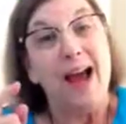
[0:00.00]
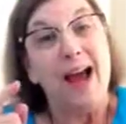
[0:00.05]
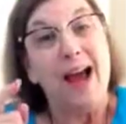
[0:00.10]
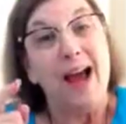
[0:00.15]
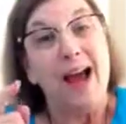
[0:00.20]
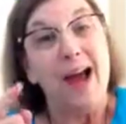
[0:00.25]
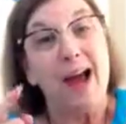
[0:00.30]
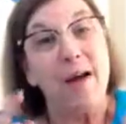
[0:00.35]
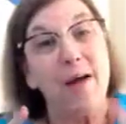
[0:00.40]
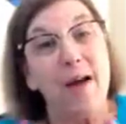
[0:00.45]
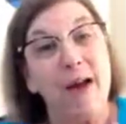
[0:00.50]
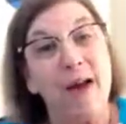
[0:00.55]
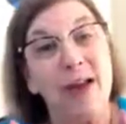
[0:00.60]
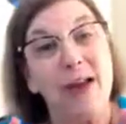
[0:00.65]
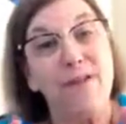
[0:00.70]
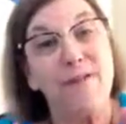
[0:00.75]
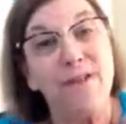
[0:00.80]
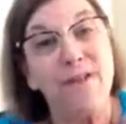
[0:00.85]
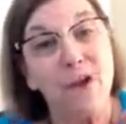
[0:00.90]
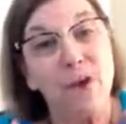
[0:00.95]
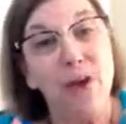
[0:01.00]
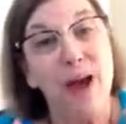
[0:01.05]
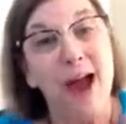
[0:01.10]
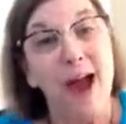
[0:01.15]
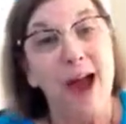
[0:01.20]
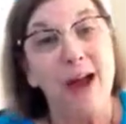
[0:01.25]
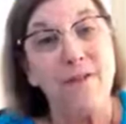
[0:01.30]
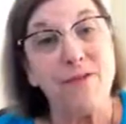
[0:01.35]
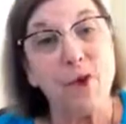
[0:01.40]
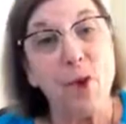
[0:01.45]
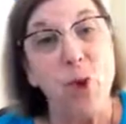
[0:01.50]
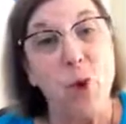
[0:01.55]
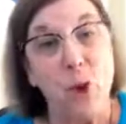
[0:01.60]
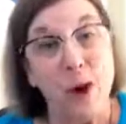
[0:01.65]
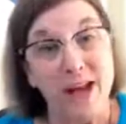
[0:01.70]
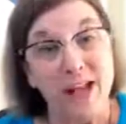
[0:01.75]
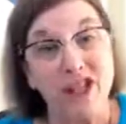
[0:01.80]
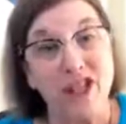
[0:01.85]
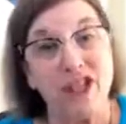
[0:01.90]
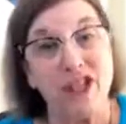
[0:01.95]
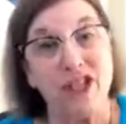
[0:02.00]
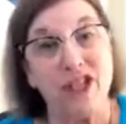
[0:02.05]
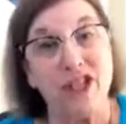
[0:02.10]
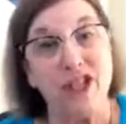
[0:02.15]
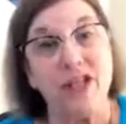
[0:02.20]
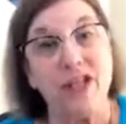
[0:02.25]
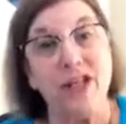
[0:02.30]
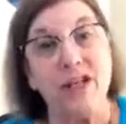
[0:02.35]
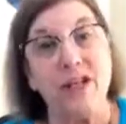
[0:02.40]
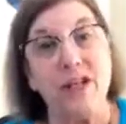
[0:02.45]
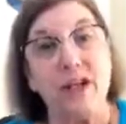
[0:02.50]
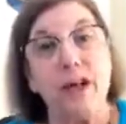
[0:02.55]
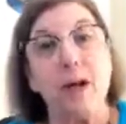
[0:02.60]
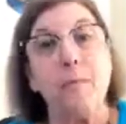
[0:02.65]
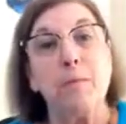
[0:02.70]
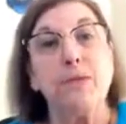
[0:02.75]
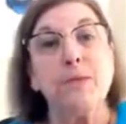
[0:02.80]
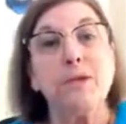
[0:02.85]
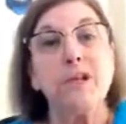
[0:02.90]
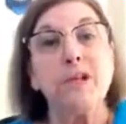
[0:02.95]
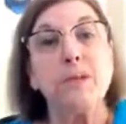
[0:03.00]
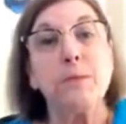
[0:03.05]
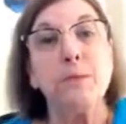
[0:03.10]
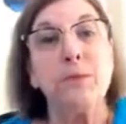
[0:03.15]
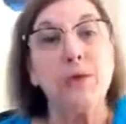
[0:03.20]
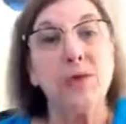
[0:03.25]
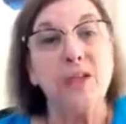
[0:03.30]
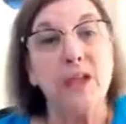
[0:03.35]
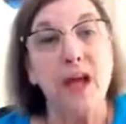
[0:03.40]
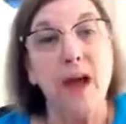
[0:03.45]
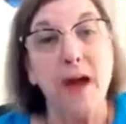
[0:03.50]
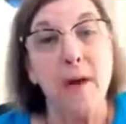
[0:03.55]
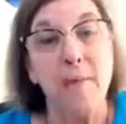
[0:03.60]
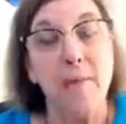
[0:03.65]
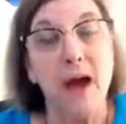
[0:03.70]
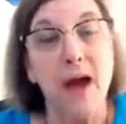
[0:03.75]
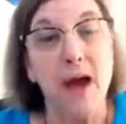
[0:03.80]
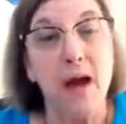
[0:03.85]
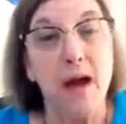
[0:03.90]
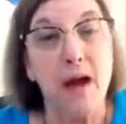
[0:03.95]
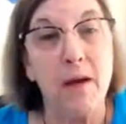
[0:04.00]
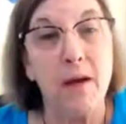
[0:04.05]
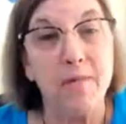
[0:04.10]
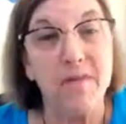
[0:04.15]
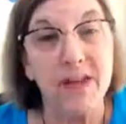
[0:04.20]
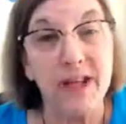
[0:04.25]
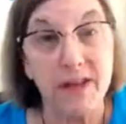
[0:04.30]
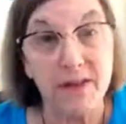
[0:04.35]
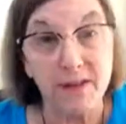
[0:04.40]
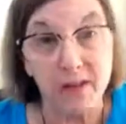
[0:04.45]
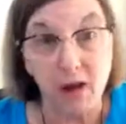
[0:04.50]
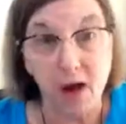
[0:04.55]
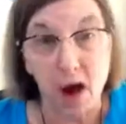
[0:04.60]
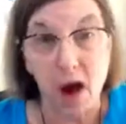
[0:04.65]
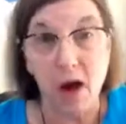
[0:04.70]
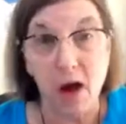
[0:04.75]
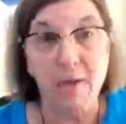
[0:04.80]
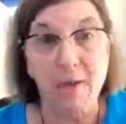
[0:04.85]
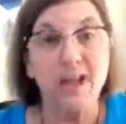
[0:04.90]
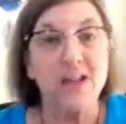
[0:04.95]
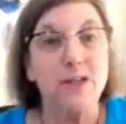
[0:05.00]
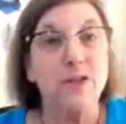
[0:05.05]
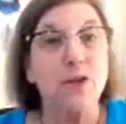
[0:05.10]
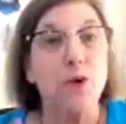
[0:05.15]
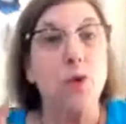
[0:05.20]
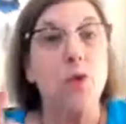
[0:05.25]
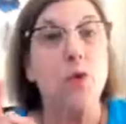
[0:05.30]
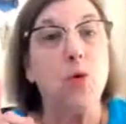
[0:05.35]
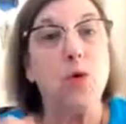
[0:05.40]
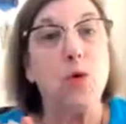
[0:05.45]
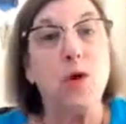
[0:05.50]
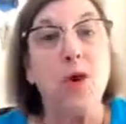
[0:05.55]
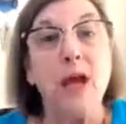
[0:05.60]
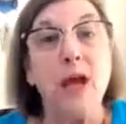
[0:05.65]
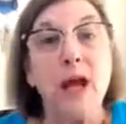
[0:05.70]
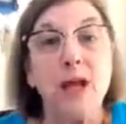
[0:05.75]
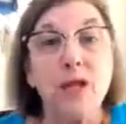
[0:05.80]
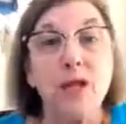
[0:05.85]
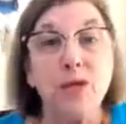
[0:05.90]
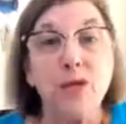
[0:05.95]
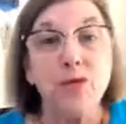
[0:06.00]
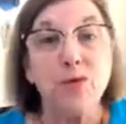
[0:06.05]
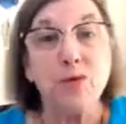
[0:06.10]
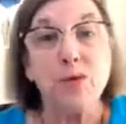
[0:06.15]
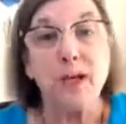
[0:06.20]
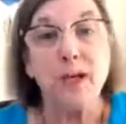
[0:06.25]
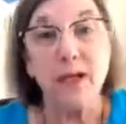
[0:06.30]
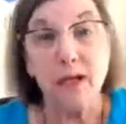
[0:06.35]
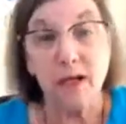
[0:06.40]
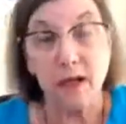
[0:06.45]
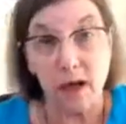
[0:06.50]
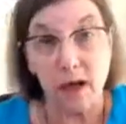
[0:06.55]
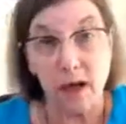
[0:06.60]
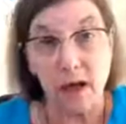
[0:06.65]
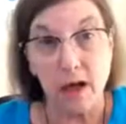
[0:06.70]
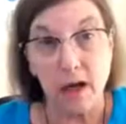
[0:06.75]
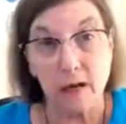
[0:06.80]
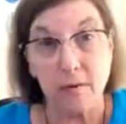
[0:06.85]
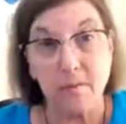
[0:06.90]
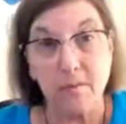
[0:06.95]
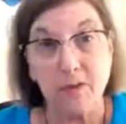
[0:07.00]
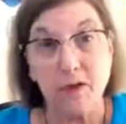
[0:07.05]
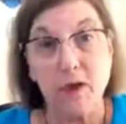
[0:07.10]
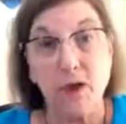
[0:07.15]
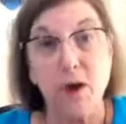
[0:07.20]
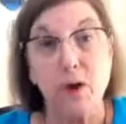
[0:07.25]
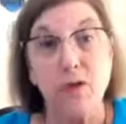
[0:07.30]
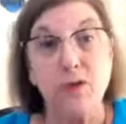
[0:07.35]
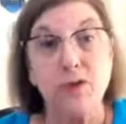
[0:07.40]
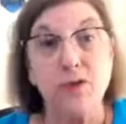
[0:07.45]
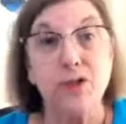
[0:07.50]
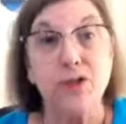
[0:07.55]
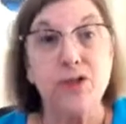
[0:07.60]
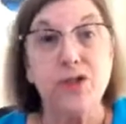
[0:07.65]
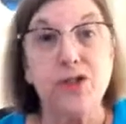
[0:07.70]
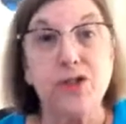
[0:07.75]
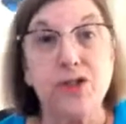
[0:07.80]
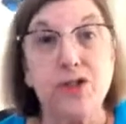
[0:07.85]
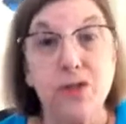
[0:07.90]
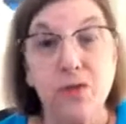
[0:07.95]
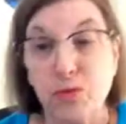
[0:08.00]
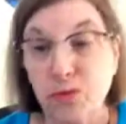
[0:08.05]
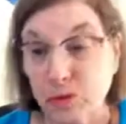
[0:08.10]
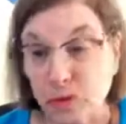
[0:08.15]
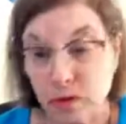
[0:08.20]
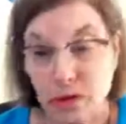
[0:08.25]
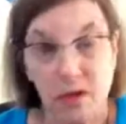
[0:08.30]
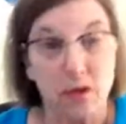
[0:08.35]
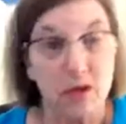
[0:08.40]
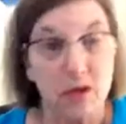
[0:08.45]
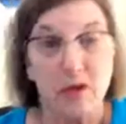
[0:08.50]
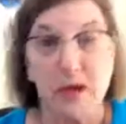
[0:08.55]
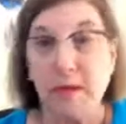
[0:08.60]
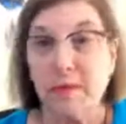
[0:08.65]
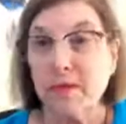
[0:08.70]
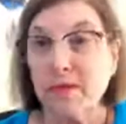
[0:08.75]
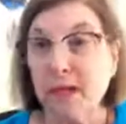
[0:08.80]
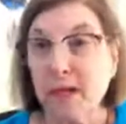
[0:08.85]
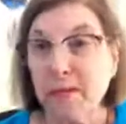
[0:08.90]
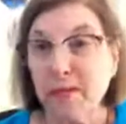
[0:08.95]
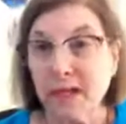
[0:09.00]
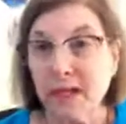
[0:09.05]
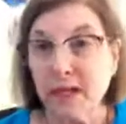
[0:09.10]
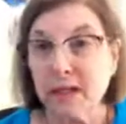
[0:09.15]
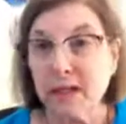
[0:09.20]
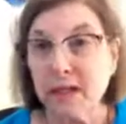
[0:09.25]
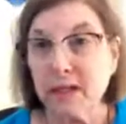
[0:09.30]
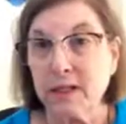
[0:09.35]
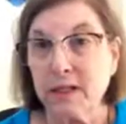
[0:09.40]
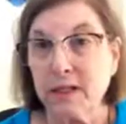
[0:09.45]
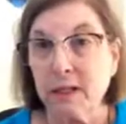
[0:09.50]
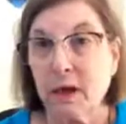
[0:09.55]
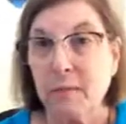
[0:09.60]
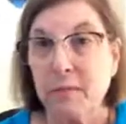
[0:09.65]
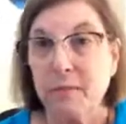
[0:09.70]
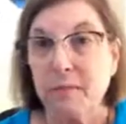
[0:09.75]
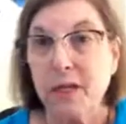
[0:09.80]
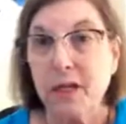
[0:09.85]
if you have questions, please put them in the comments, or you can go to the let me get this up.